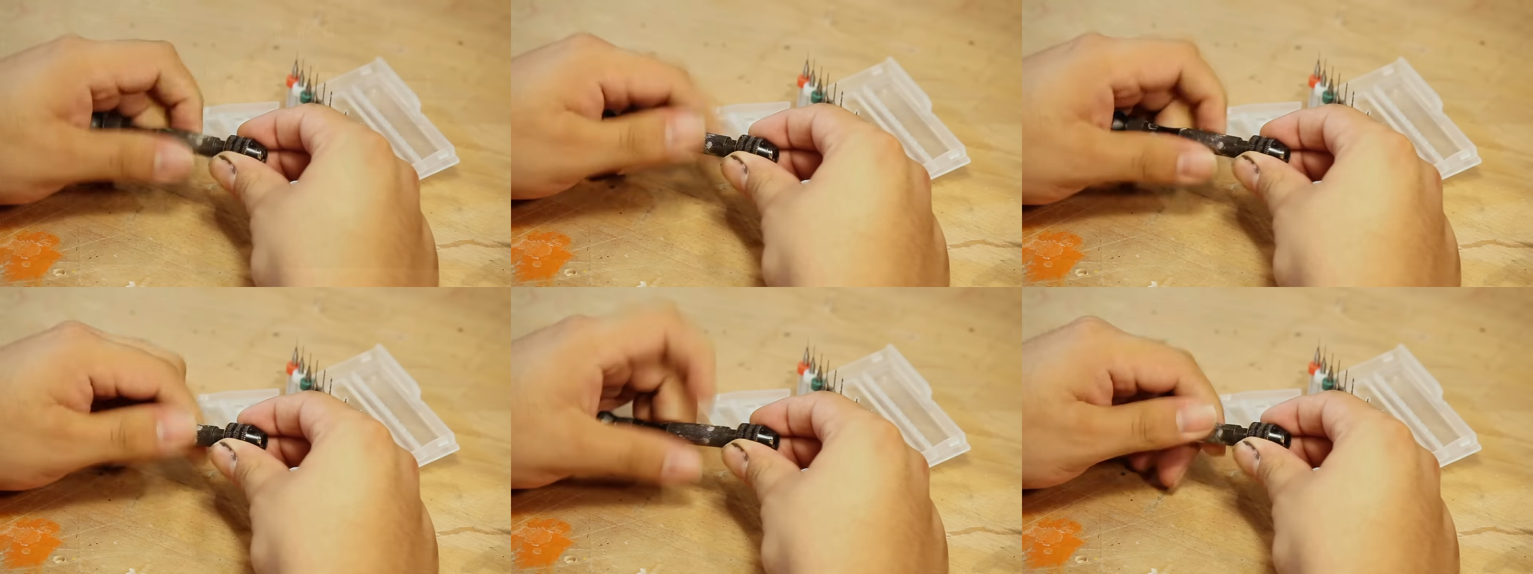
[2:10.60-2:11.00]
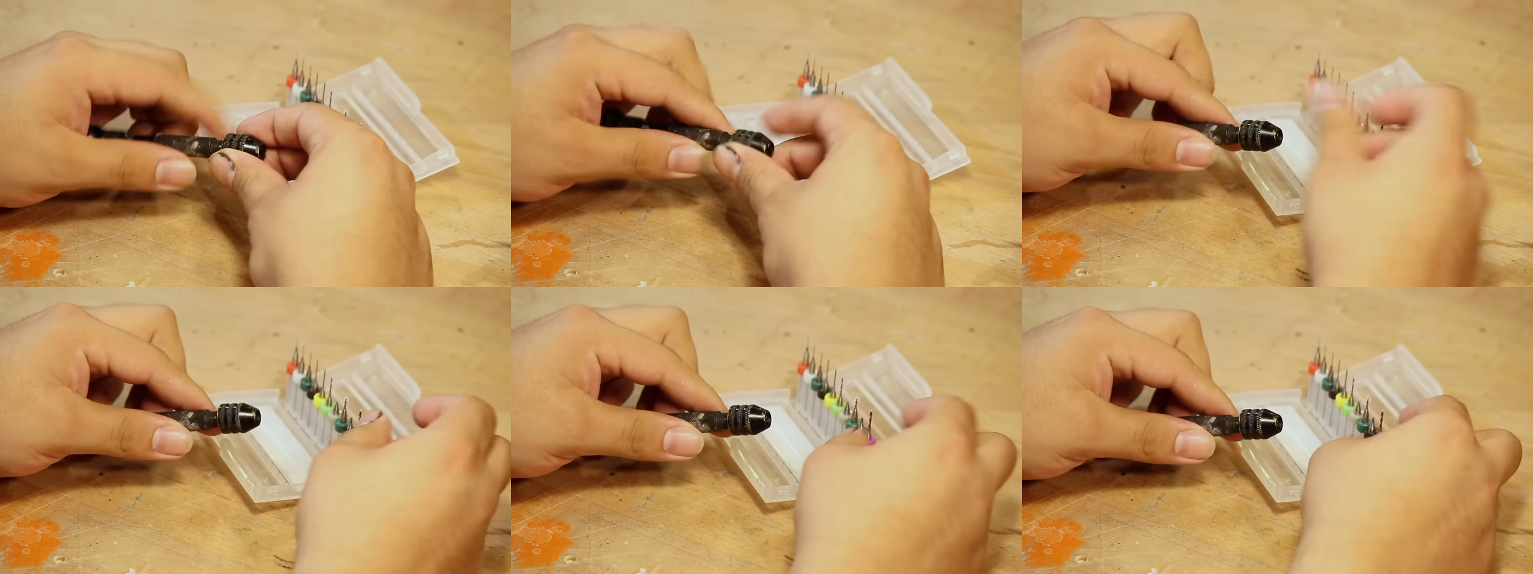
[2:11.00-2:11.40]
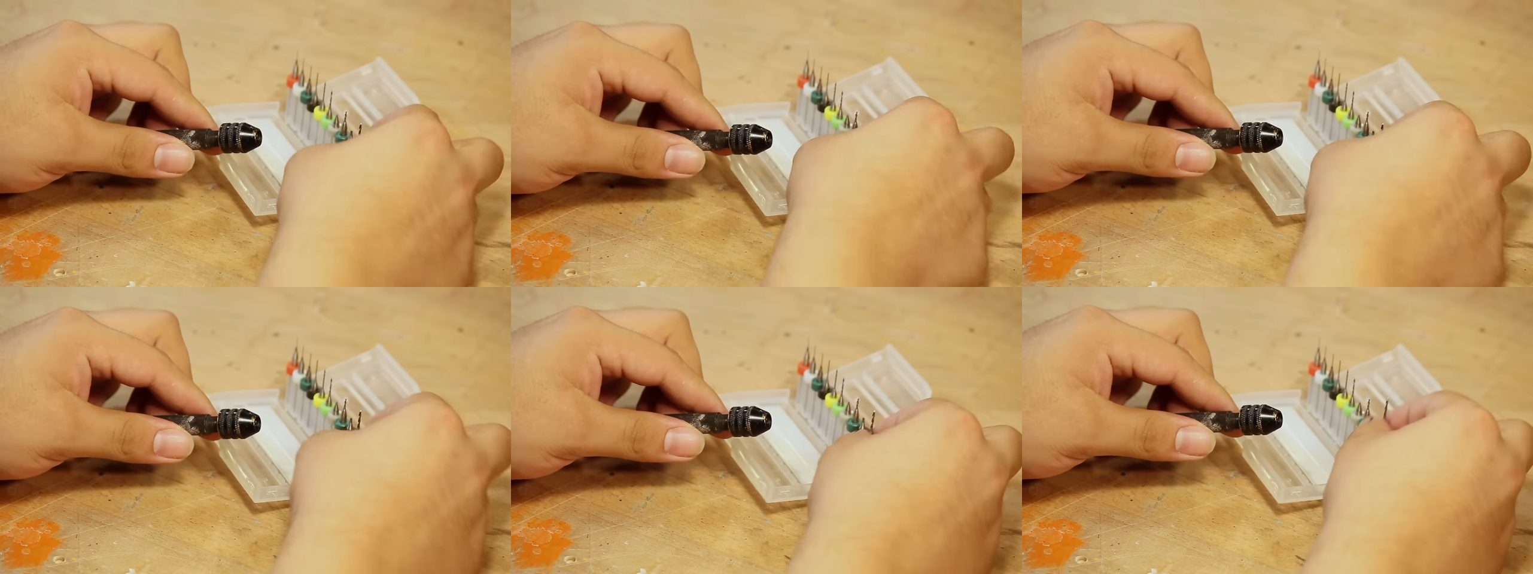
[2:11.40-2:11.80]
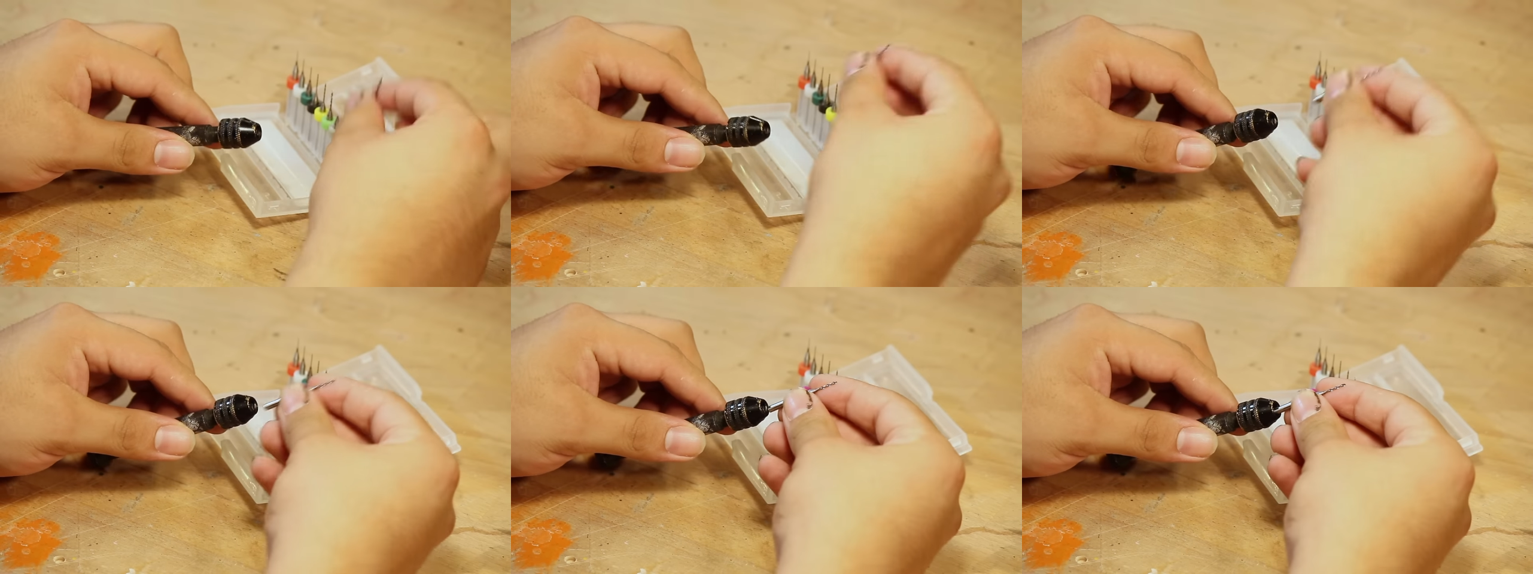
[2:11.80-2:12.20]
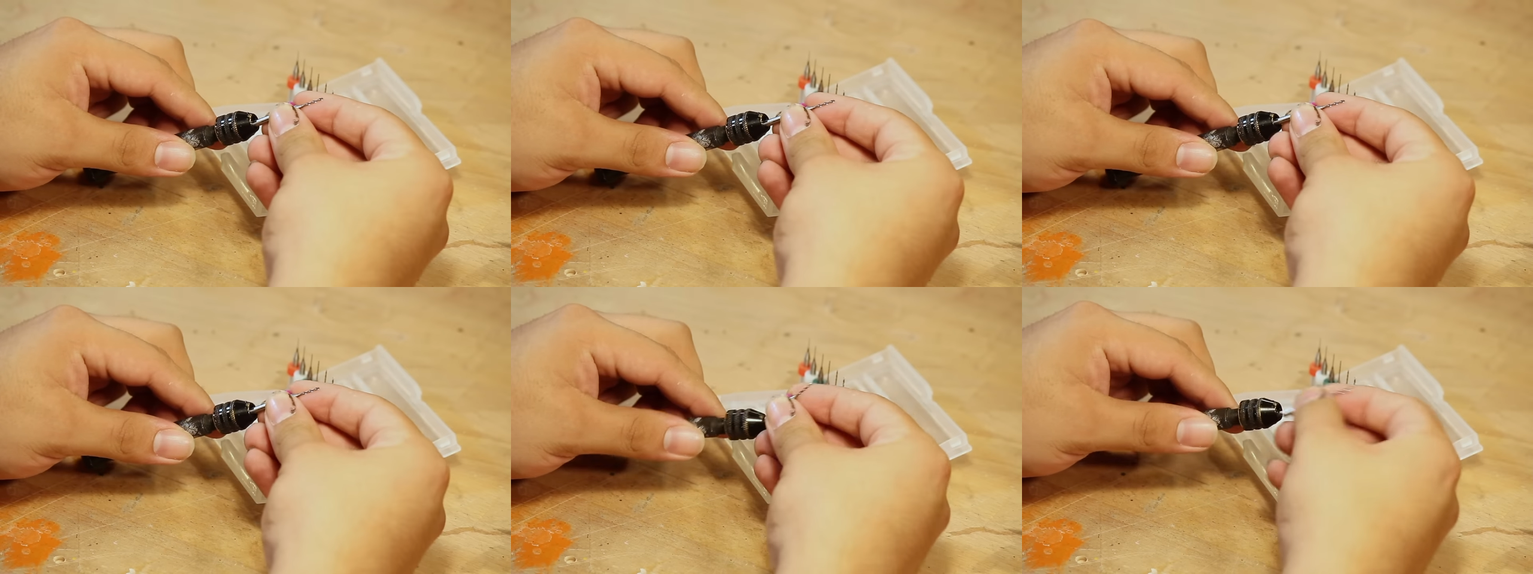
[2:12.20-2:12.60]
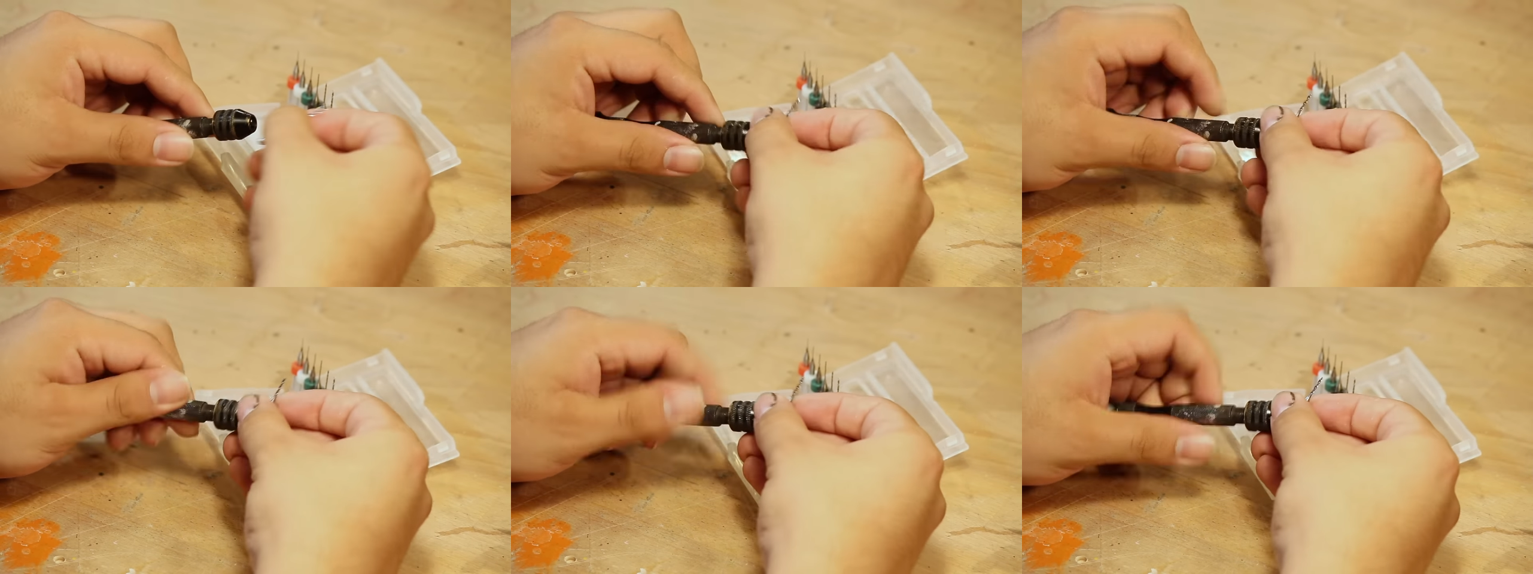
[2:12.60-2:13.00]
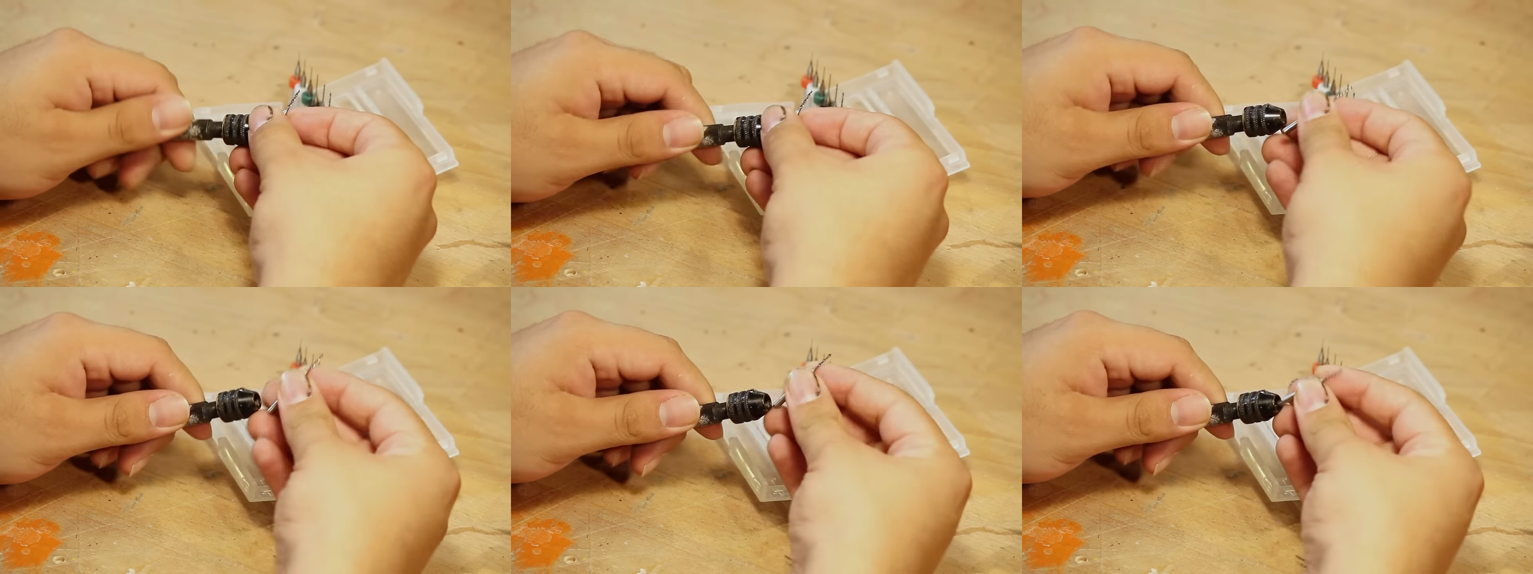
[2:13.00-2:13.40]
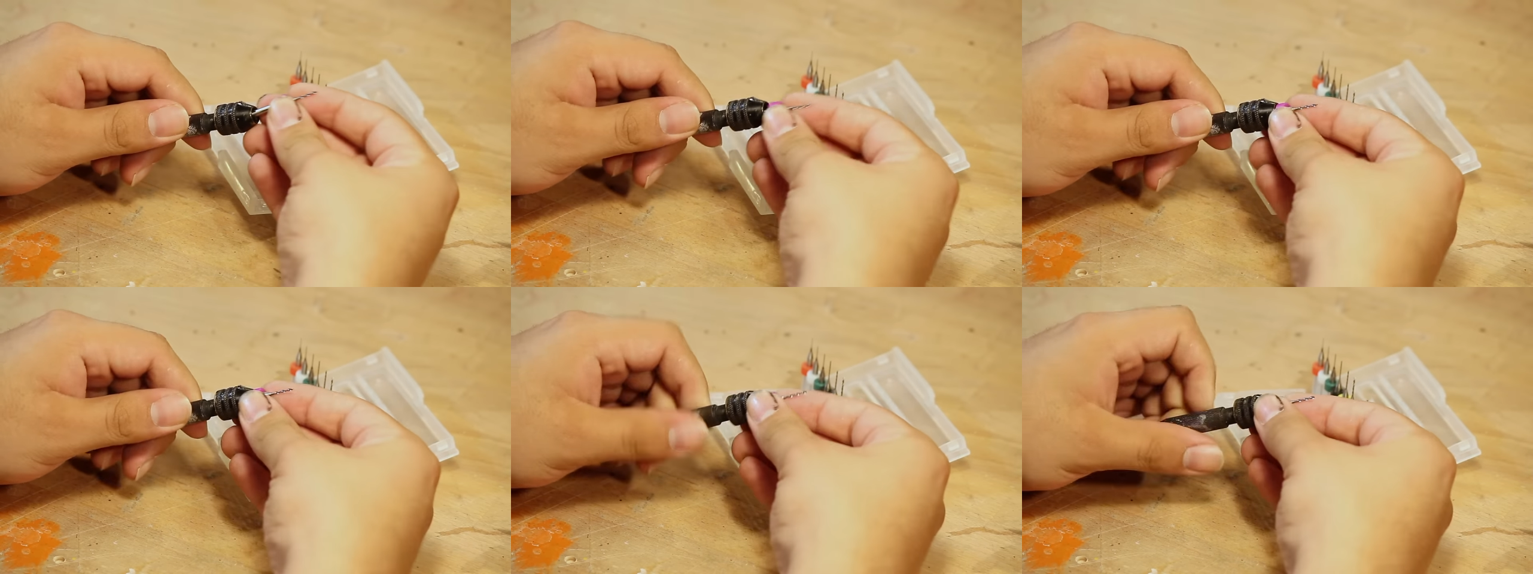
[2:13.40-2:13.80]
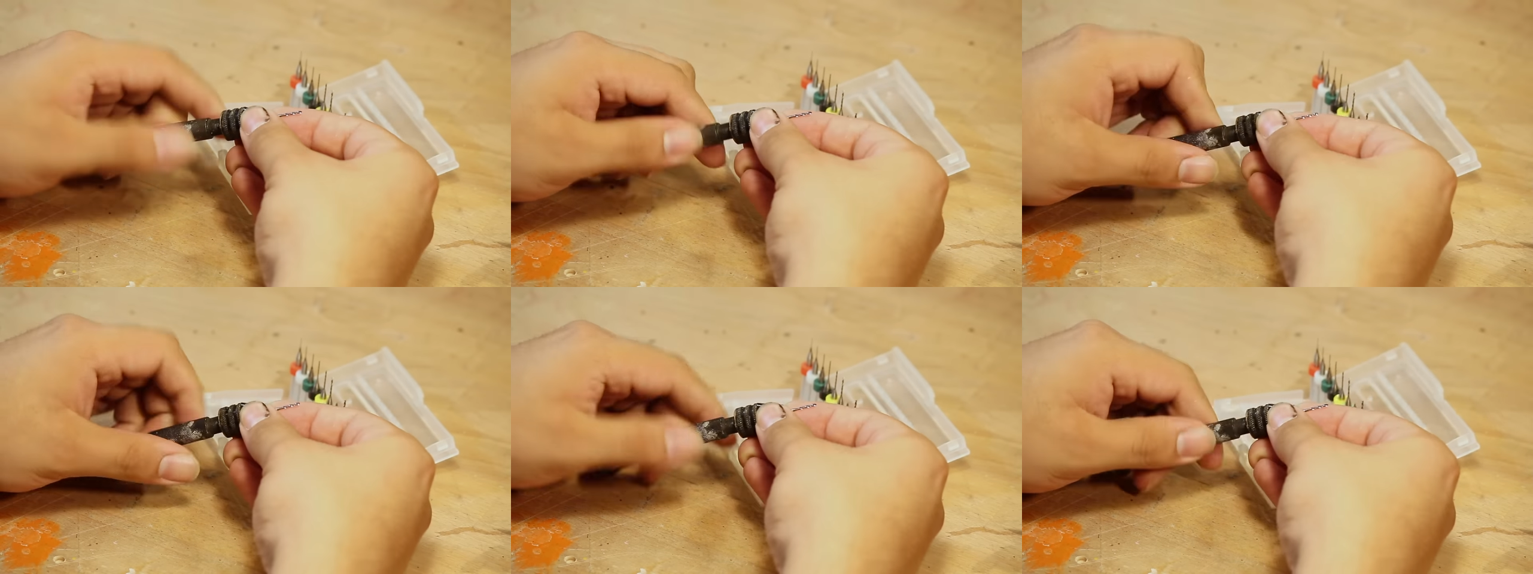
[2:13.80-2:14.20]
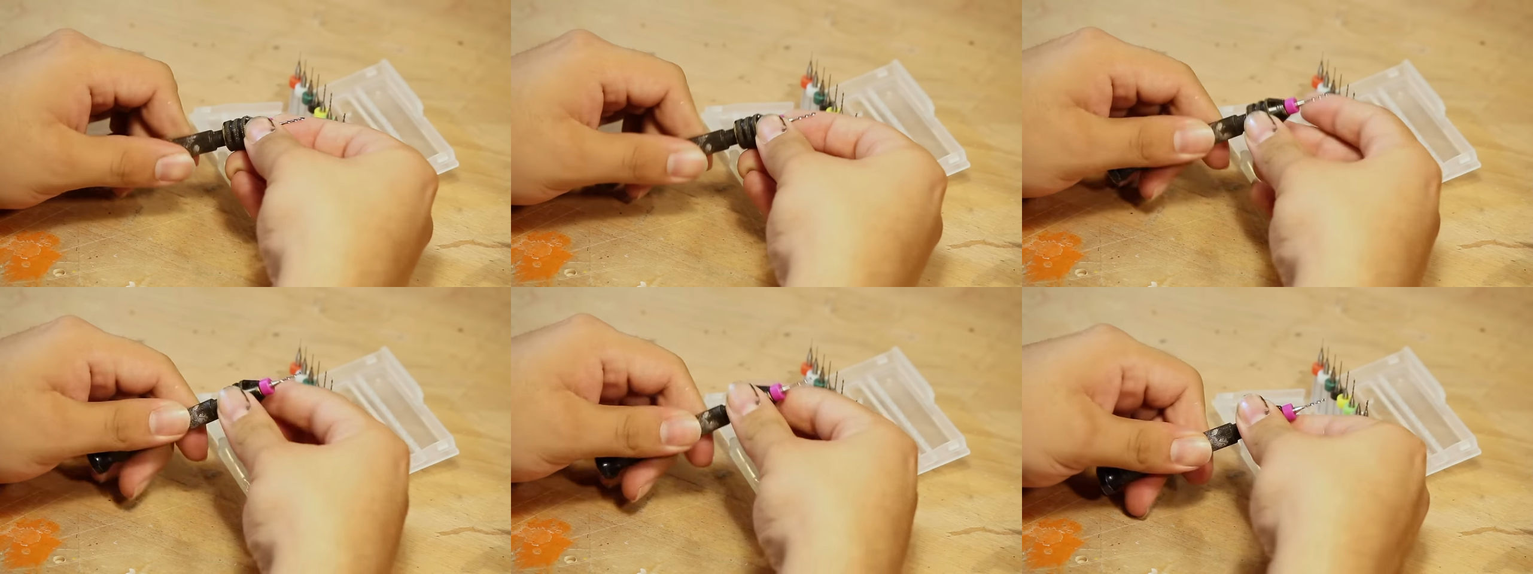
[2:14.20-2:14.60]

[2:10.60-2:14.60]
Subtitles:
[unreadable: no face in view]